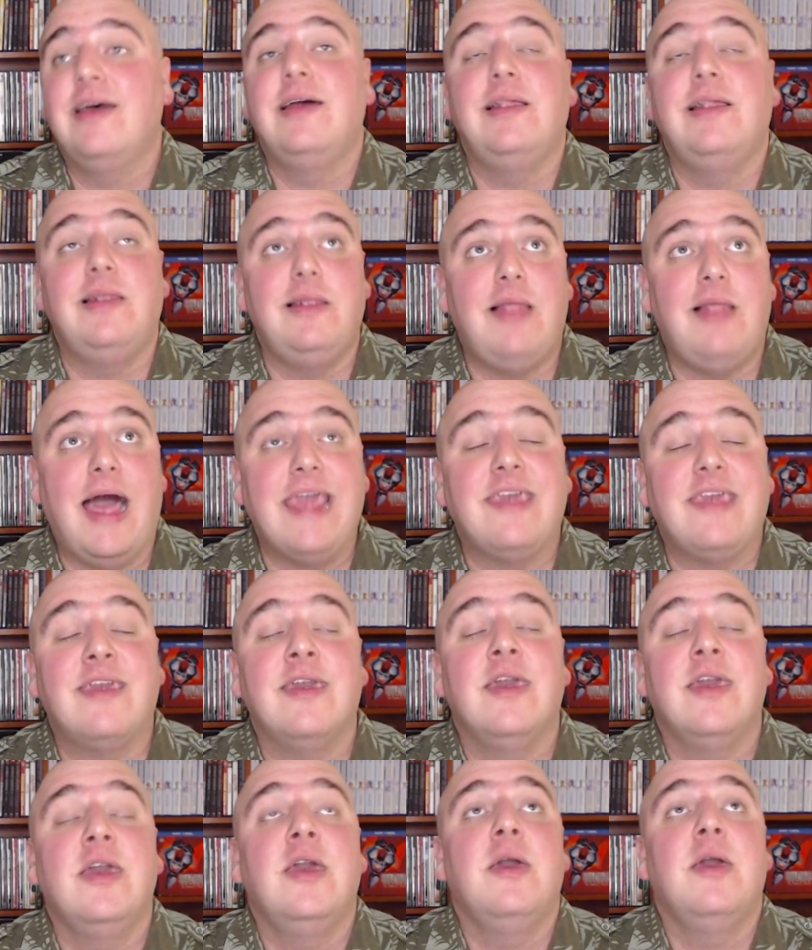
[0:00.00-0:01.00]
like
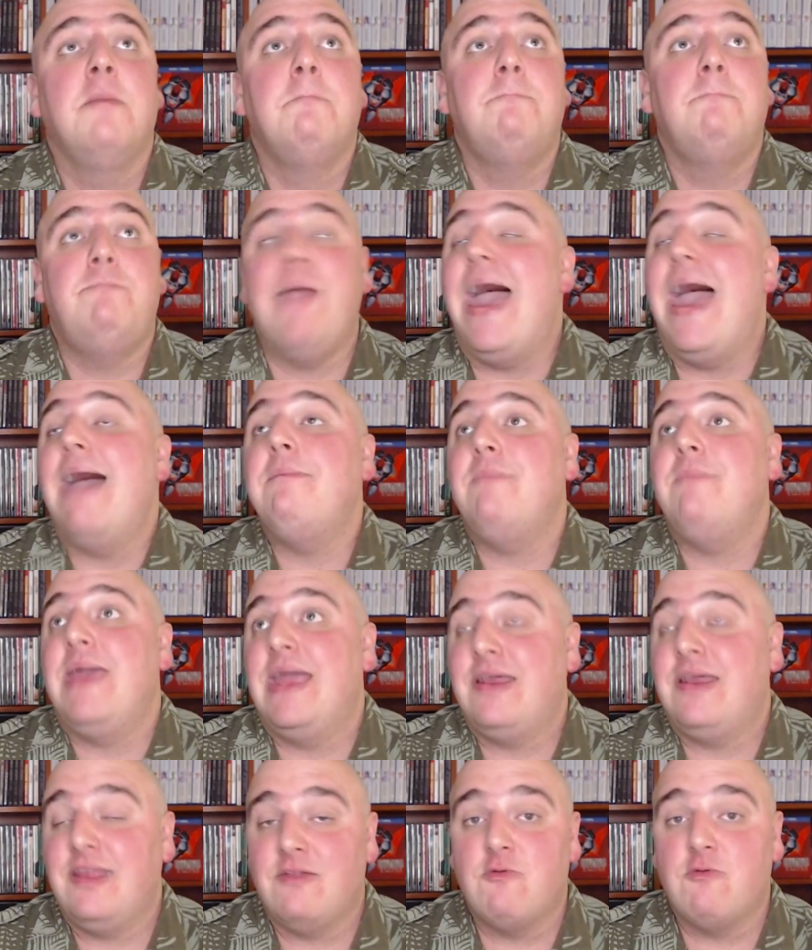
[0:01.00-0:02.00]

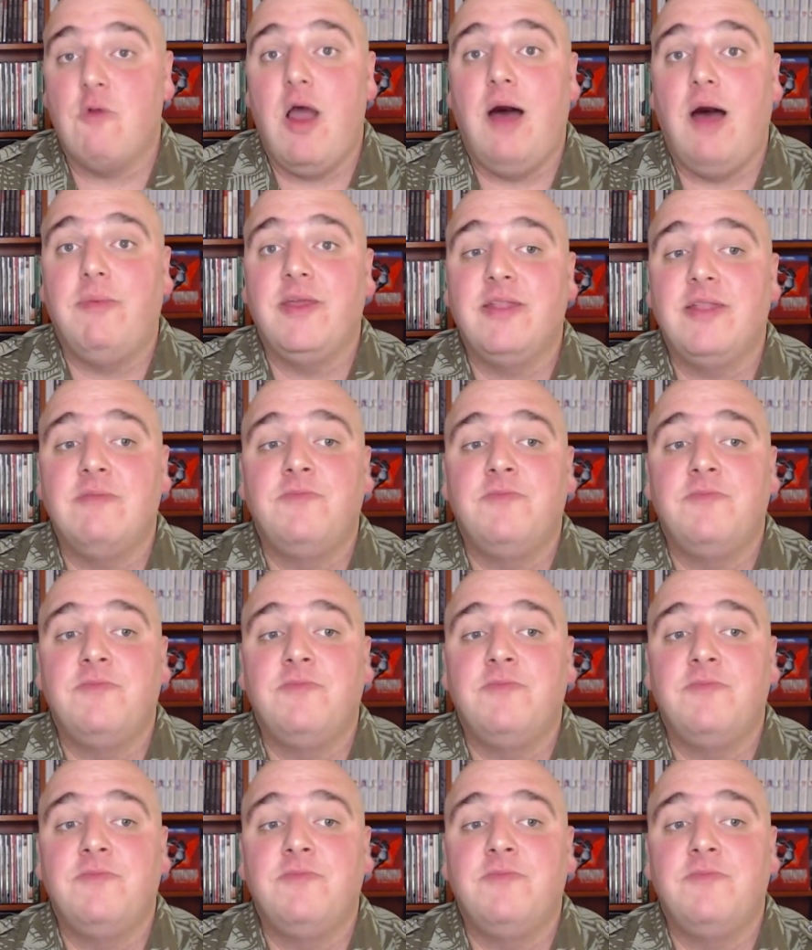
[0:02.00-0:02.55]
Batman and Robin